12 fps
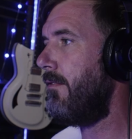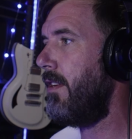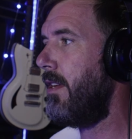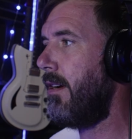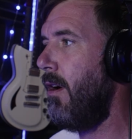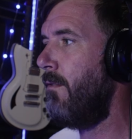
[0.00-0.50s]
I feel
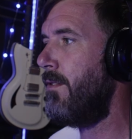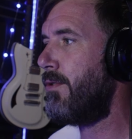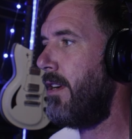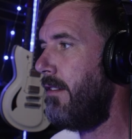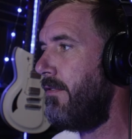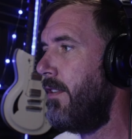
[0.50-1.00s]
like
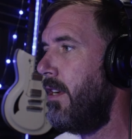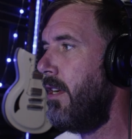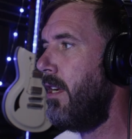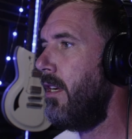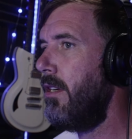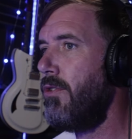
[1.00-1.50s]
overdrive
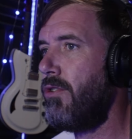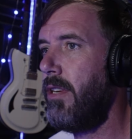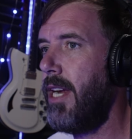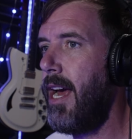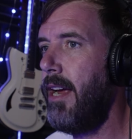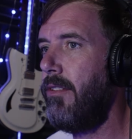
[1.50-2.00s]

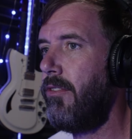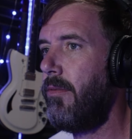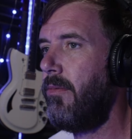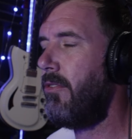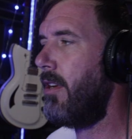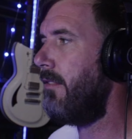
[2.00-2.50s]
usually hides
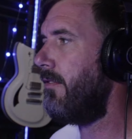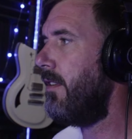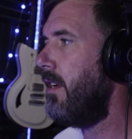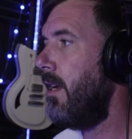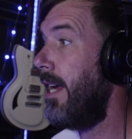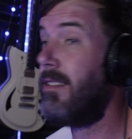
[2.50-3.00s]
stuff,
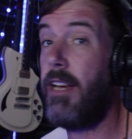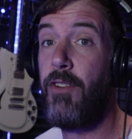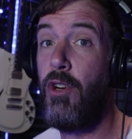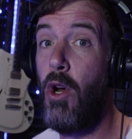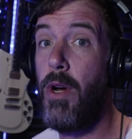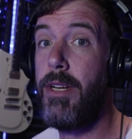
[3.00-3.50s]
except
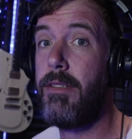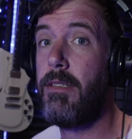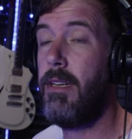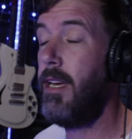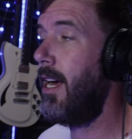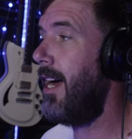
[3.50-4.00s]
for noise.
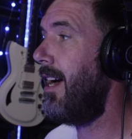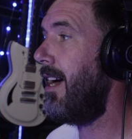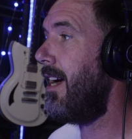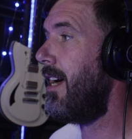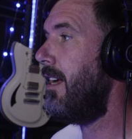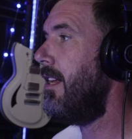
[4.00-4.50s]

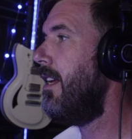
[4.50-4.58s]
Haha.